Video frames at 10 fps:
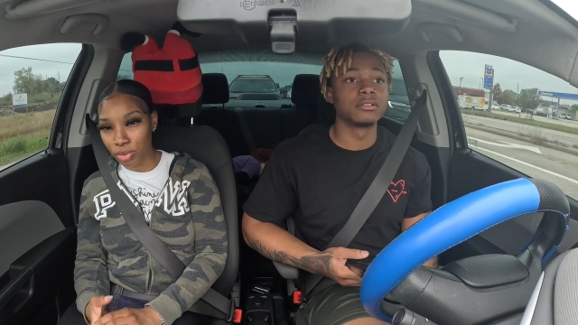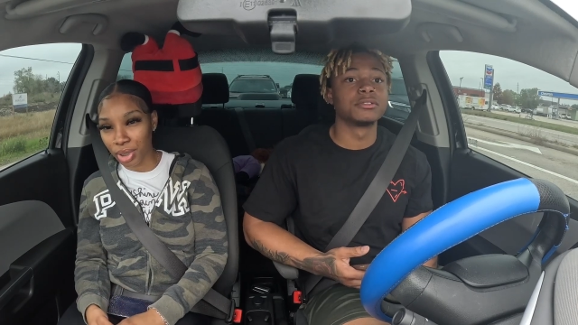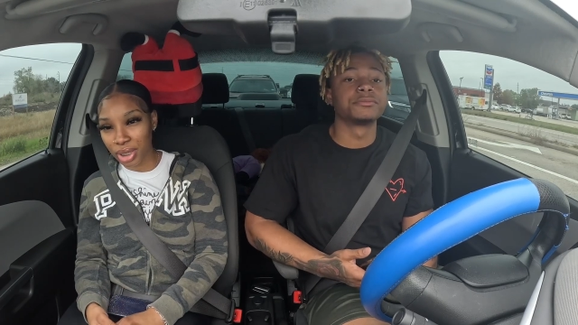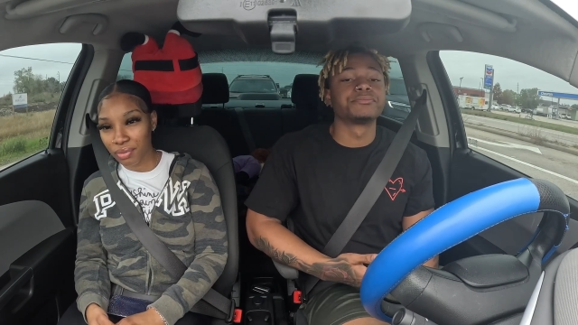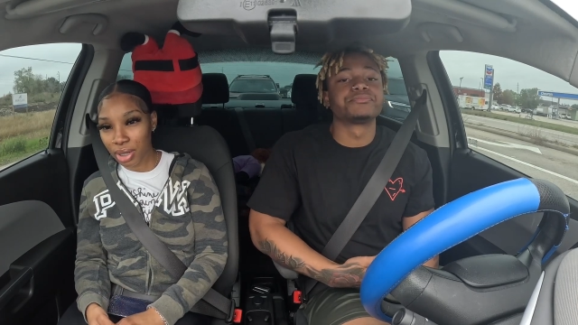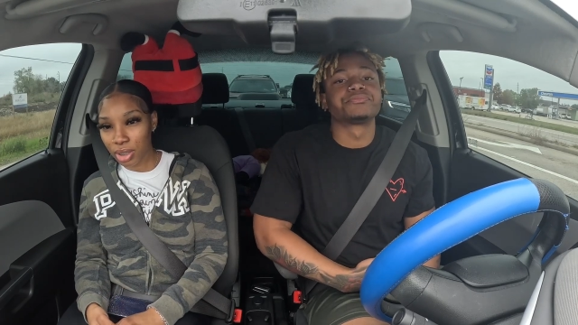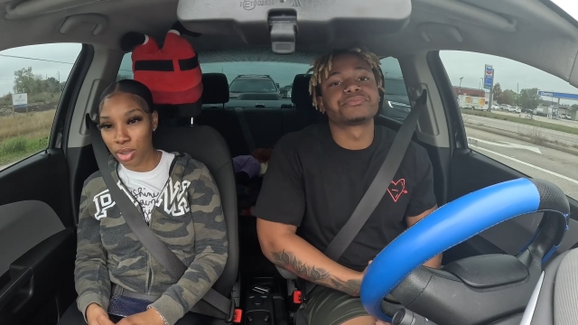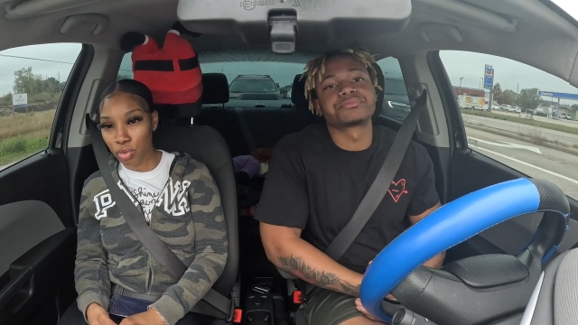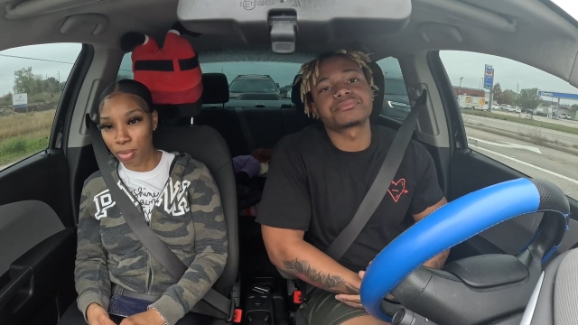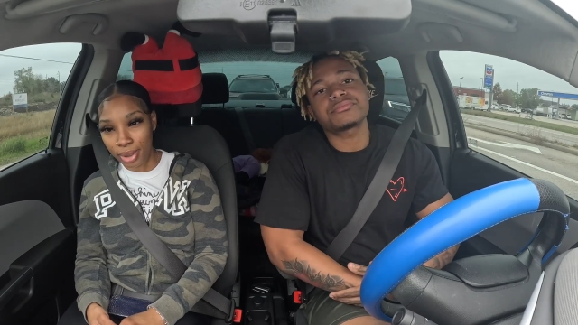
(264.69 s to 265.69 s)
Speaker 1: It ain't even got nothing
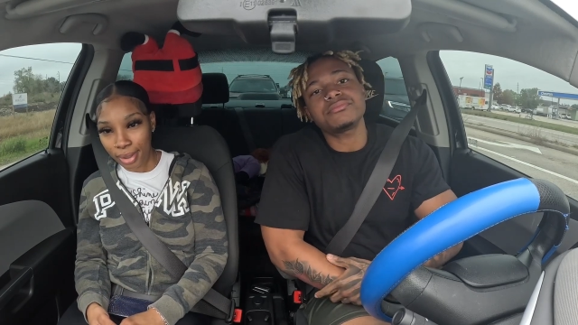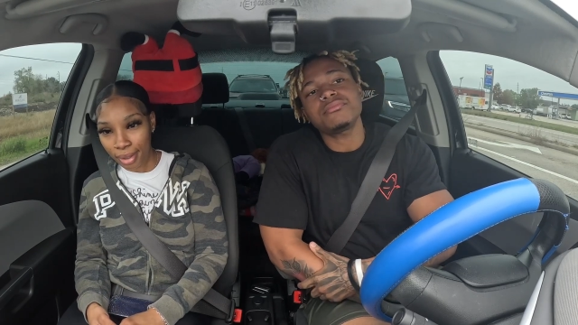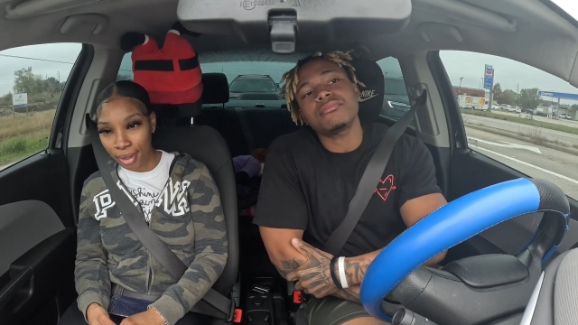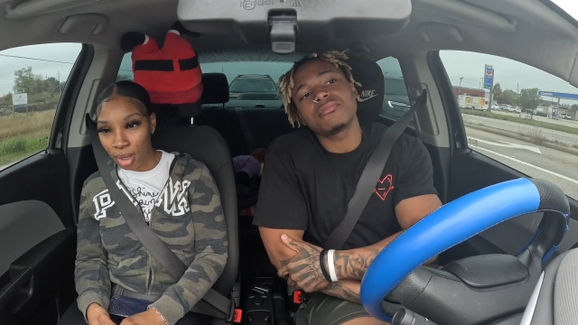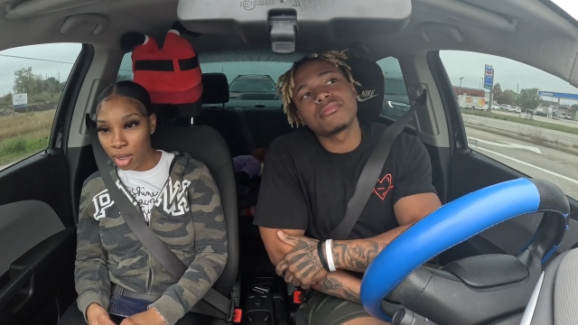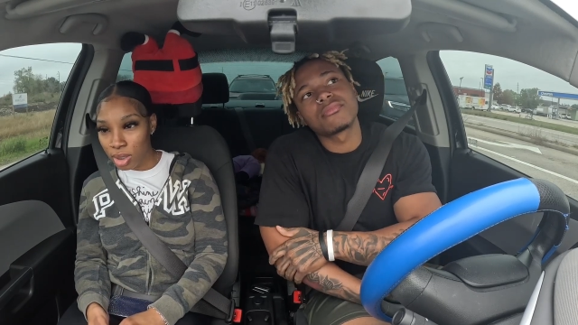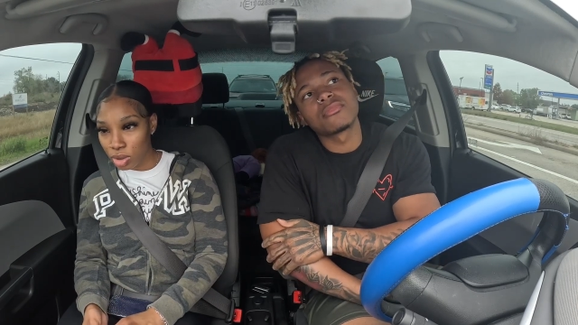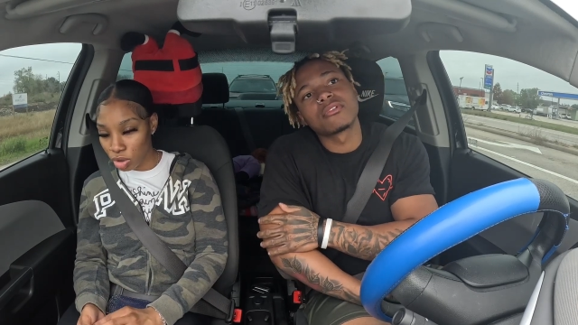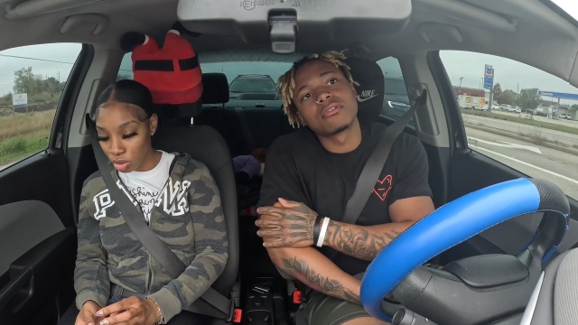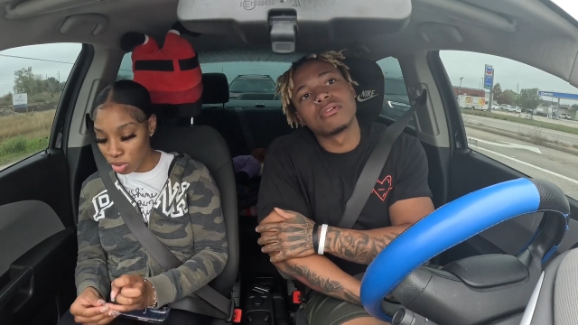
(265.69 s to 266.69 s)
to do with me.
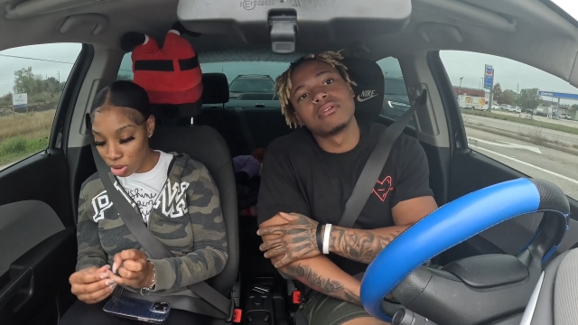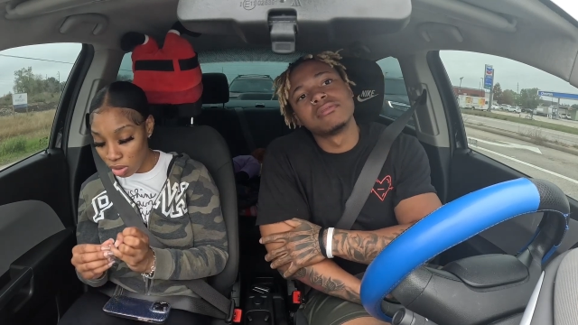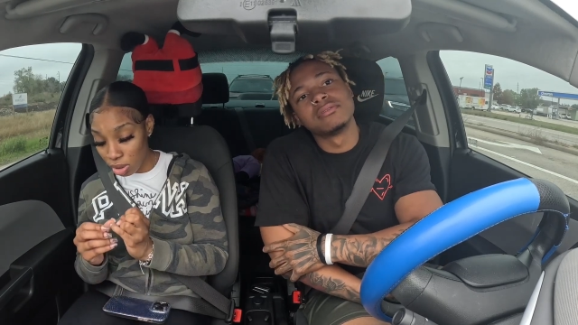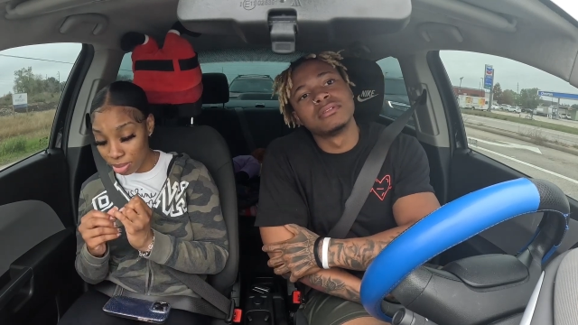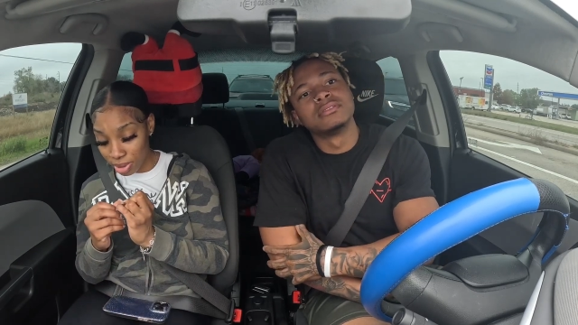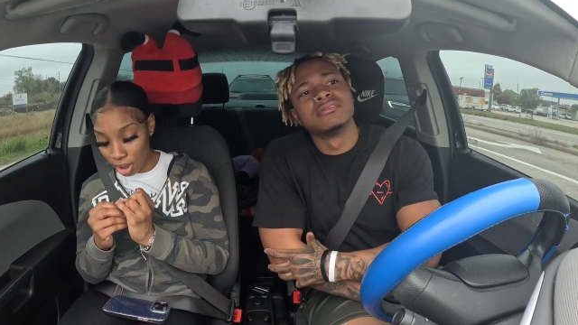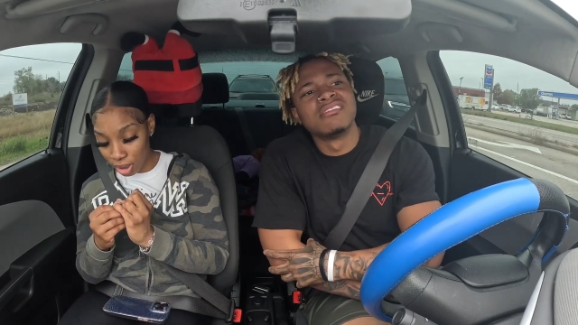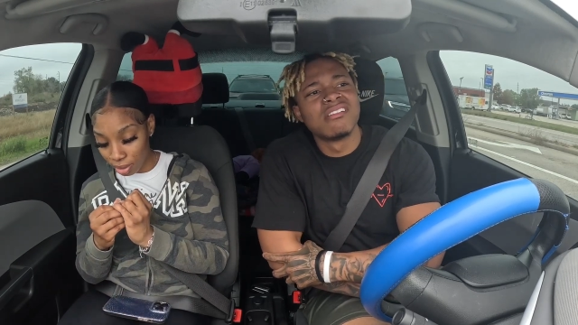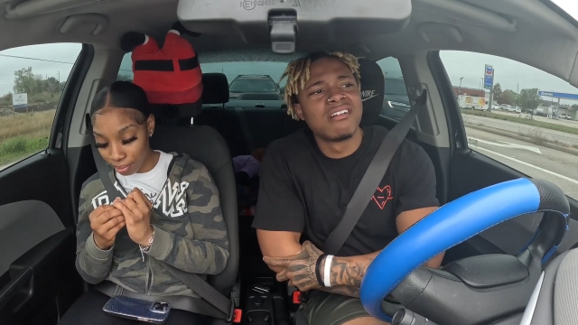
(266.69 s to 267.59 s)
So she was a little upset.